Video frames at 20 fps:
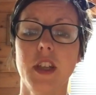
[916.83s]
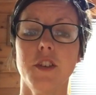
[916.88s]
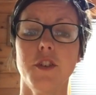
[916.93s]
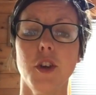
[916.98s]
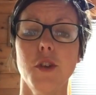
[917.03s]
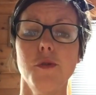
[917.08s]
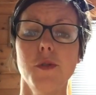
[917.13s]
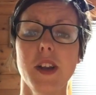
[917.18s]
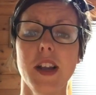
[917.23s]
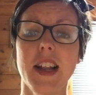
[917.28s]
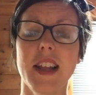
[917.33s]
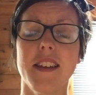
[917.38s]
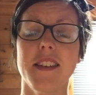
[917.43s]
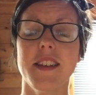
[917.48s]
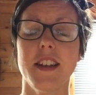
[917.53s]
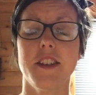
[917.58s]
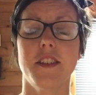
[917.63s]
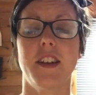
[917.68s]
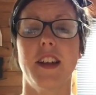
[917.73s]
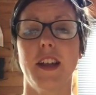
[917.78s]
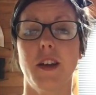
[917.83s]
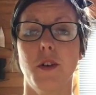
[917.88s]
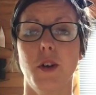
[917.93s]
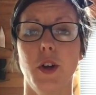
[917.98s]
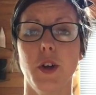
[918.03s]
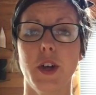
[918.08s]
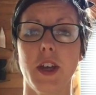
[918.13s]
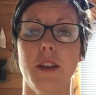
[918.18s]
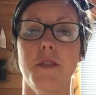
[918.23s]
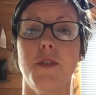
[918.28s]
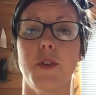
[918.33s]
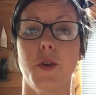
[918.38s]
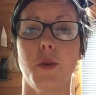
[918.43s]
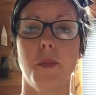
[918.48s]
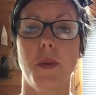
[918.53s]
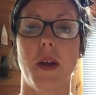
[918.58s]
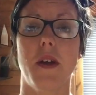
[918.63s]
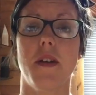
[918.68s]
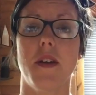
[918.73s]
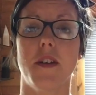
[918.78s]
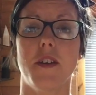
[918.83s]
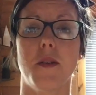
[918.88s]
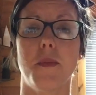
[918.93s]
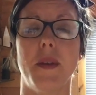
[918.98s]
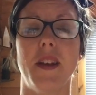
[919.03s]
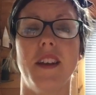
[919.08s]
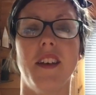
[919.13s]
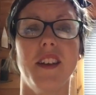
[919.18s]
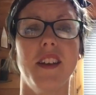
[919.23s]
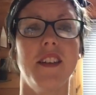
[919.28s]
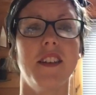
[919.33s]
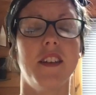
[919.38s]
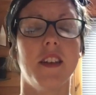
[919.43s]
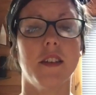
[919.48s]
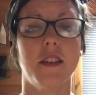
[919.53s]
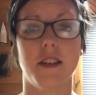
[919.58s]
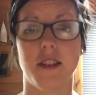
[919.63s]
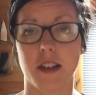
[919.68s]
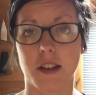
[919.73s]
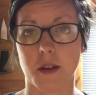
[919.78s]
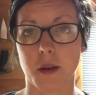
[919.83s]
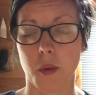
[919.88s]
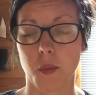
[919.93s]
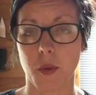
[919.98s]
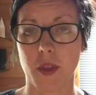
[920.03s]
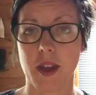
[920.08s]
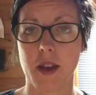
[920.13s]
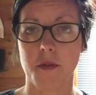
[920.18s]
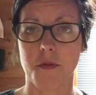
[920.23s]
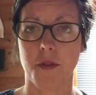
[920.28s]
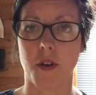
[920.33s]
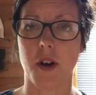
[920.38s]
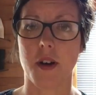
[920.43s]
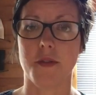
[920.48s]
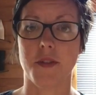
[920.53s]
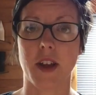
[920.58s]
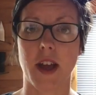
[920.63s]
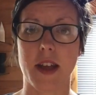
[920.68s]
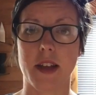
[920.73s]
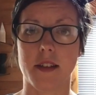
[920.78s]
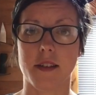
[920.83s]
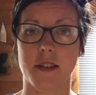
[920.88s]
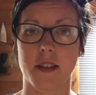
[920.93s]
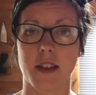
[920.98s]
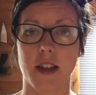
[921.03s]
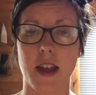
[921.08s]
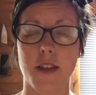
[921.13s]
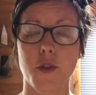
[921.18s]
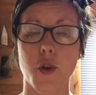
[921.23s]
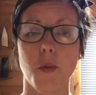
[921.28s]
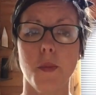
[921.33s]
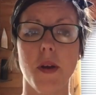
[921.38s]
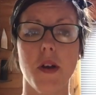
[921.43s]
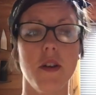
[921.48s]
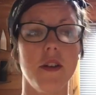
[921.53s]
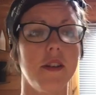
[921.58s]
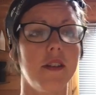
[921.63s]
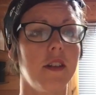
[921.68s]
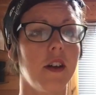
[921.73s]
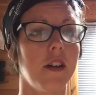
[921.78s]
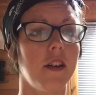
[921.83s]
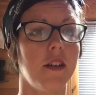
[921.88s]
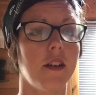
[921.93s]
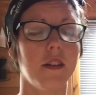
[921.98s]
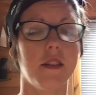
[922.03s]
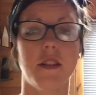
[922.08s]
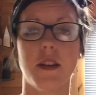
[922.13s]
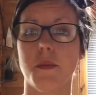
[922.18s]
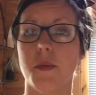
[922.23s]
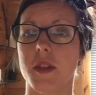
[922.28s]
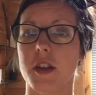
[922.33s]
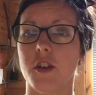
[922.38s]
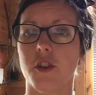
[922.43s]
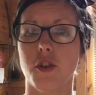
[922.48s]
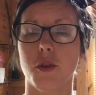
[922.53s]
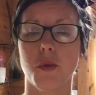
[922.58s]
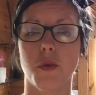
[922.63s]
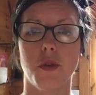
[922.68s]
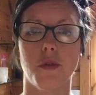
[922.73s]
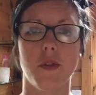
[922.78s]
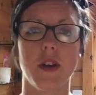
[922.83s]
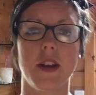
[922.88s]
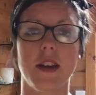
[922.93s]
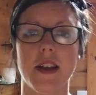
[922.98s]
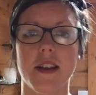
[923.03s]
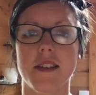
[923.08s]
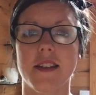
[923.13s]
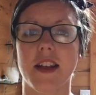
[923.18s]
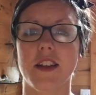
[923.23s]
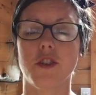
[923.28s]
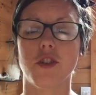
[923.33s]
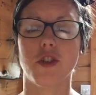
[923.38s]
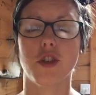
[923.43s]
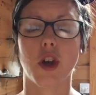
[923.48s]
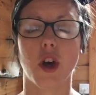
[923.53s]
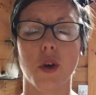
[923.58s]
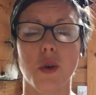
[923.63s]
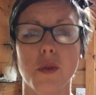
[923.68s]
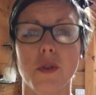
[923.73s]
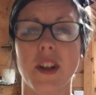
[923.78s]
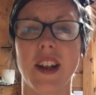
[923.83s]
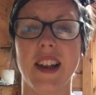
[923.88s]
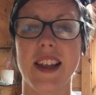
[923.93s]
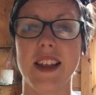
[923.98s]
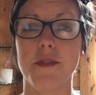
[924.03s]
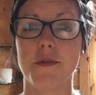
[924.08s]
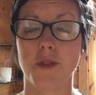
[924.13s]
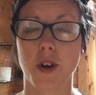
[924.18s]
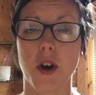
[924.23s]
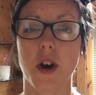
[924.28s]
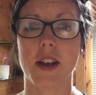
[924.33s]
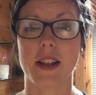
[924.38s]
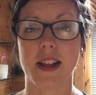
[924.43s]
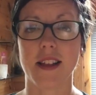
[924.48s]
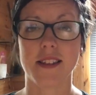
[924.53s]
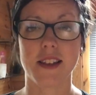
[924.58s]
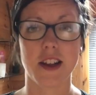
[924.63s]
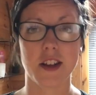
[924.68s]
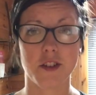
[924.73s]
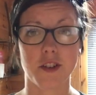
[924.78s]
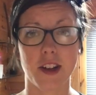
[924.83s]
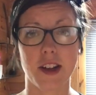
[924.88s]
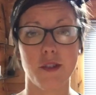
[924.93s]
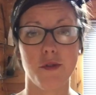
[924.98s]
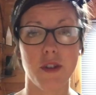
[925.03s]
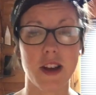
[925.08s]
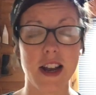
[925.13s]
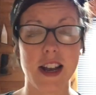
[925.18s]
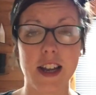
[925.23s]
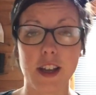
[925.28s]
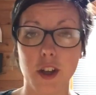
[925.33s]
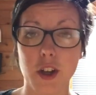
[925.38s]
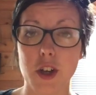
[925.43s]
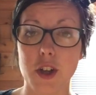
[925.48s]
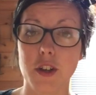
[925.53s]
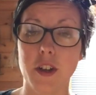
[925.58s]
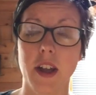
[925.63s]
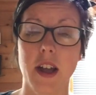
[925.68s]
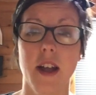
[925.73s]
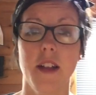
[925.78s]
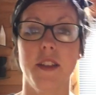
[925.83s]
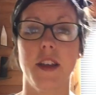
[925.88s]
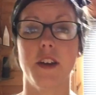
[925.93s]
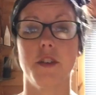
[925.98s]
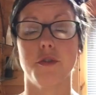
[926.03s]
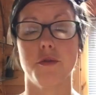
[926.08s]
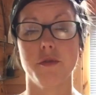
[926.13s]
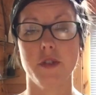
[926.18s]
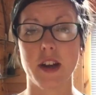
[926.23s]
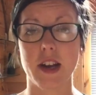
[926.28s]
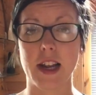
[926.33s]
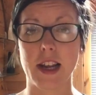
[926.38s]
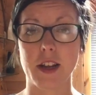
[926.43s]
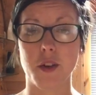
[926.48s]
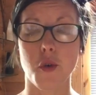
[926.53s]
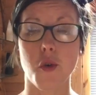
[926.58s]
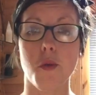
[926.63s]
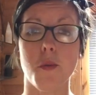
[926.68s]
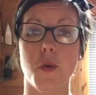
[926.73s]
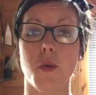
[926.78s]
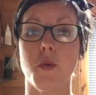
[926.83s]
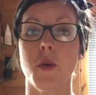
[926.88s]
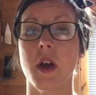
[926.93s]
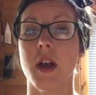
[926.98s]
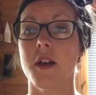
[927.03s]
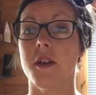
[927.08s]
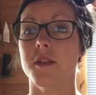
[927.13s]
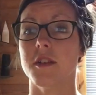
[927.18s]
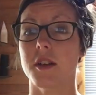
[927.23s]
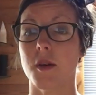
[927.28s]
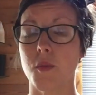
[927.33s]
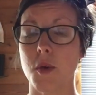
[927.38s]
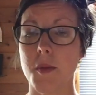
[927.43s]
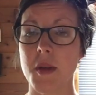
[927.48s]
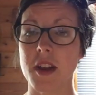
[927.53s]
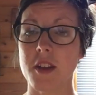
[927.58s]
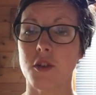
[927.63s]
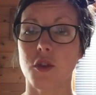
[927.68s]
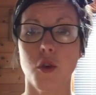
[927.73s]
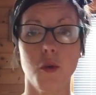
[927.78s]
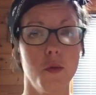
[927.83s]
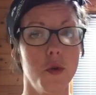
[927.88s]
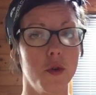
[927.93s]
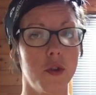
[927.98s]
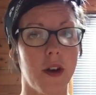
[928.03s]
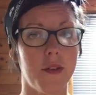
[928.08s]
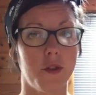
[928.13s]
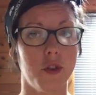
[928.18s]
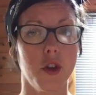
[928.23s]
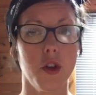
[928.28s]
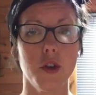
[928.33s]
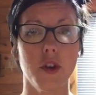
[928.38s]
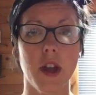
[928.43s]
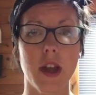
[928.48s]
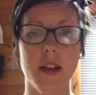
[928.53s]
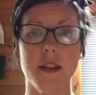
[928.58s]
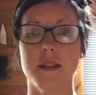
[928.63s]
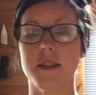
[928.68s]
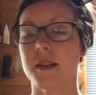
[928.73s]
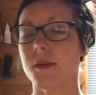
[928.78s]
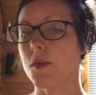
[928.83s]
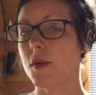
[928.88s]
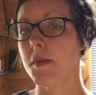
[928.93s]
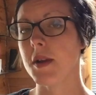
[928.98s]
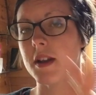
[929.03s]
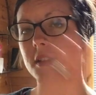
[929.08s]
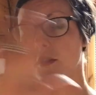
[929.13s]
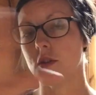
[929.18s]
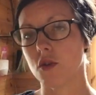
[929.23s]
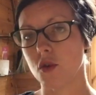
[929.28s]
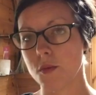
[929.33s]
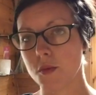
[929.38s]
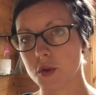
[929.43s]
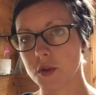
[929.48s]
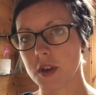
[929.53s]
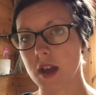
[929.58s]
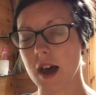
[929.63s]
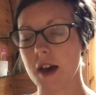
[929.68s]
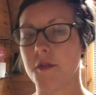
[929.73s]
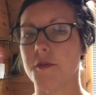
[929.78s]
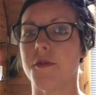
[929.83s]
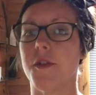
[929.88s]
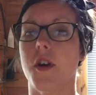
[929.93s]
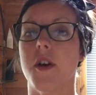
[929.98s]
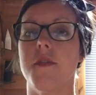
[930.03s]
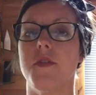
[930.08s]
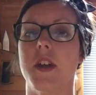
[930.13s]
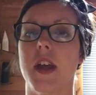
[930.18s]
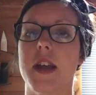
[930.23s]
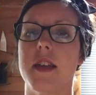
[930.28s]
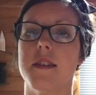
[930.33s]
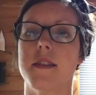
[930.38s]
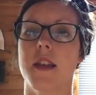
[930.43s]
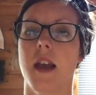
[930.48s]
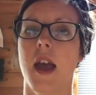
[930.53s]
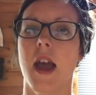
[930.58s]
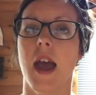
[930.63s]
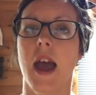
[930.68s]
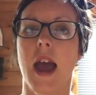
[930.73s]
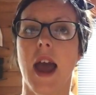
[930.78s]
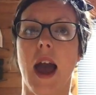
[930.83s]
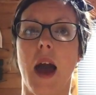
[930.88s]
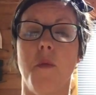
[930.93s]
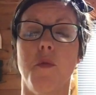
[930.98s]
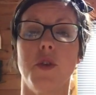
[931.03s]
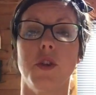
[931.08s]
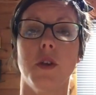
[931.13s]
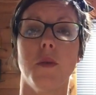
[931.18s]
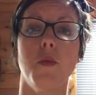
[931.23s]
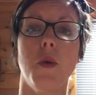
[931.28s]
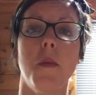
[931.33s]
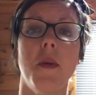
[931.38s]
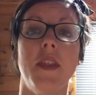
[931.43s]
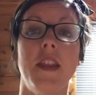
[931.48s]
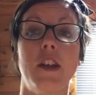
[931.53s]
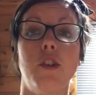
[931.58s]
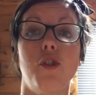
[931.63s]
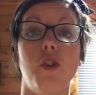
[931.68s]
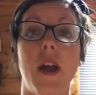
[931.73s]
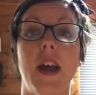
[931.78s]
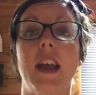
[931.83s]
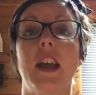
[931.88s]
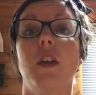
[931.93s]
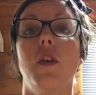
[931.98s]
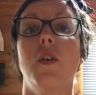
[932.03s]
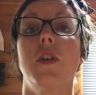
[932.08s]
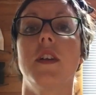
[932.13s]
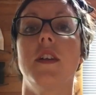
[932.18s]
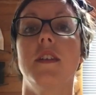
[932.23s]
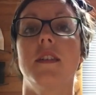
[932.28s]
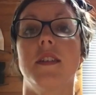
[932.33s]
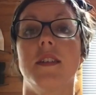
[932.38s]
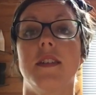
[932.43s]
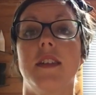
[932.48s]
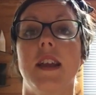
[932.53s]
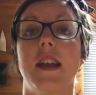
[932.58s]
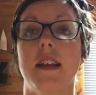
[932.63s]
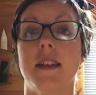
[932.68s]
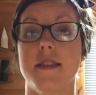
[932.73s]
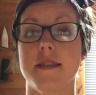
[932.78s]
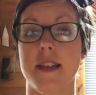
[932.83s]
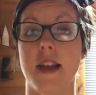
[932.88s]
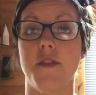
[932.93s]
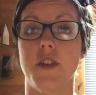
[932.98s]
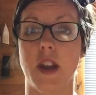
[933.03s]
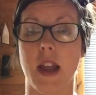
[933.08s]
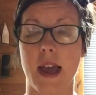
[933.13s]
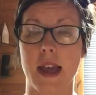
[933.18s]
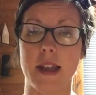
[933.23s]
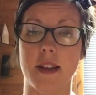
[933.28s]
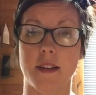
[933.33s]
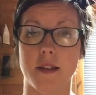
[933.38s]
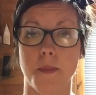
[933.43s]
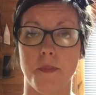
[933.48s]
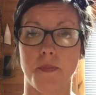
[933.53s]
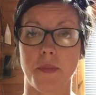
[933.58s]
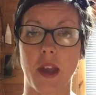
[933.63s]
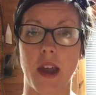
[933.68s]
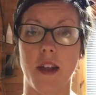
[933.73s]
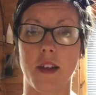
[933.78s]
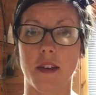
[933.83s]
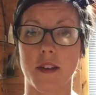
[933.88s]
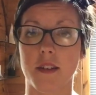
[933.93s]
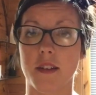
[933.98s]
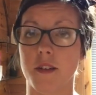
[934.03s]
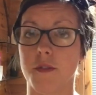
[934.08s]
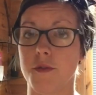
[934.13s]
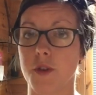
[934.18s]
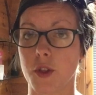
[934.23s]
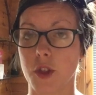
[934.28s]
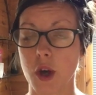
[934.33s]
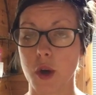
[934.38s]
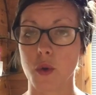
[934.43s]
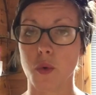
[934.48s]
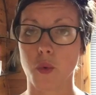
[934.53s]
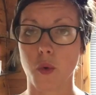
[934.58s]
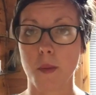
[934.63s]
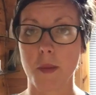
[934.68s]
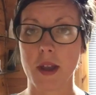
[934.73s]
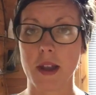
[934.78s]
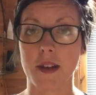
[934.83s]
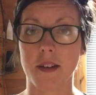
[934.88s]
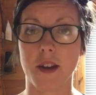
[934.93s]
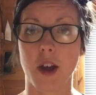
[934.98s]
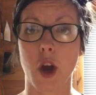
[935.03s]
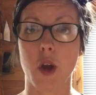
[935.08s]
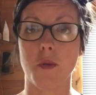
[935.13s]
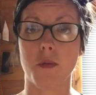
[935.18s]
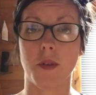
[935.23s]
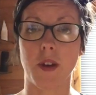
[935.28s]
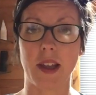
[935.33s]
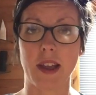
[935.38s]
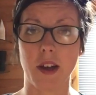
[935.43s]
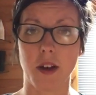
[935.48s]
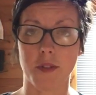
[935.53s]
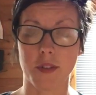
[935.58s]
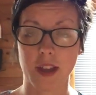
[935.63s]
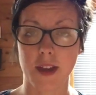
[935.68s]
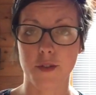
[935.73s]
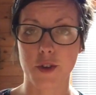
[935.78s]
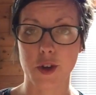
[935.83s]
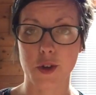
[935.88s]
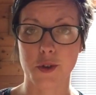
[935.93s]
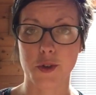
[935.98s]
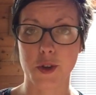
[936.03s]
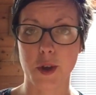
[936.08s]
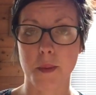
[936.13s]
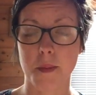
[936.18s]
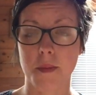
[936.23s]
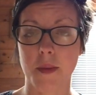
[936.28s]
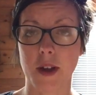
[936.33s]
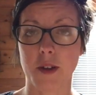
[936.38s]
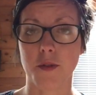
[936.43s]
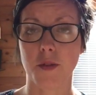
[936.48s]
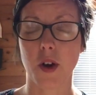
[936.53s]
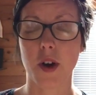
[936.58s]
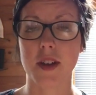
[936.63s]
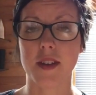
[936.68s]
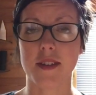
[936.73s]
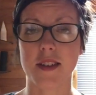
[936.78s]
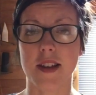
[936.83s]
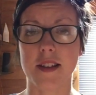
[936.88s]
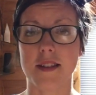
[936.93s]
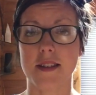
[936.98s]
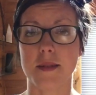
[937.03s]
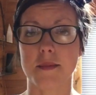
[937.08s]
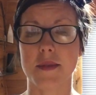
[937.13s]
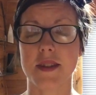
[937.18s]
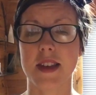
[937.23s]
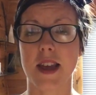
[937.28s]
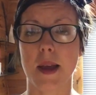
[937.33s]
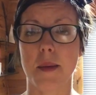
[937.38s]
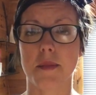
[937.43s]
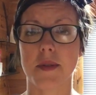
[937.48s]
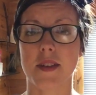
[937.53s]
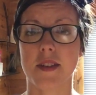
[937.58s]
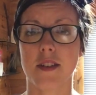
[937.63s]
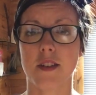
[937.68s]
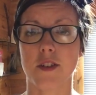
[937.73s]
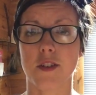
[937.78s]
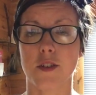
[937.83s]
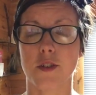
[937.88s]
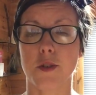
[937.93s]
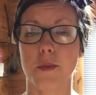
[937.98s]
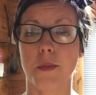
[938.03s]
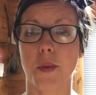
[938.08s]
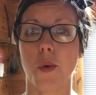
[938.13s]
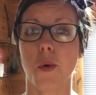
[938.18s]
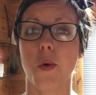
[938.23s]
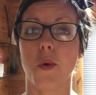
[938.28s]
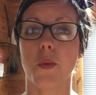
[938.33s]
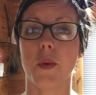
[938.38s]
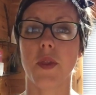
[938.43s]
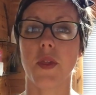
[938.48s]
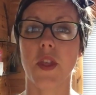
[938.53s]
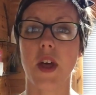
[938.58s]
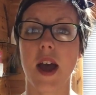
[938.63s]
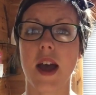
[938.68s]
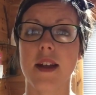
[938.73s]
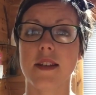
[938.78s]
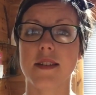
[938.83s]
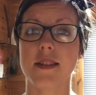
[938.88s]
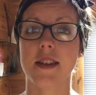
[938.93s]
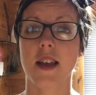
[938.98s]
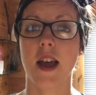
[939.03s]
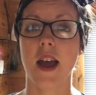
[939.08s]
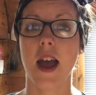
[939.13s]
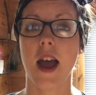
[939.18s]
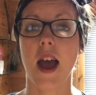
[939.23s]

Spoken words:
So really, essentially, you're looking for your period to be done and dusted within 5 days. If your period is done and dusted within 2 or 3 days, that's totally fine. That's actually really good. That's really normal. Some women it's normal to have 2 days. Some women it's normal to have 5 days. And for some women, they're dragging on into 6, 7, 8. And for those women, hopefully I've given you some advice and some tips to support with that.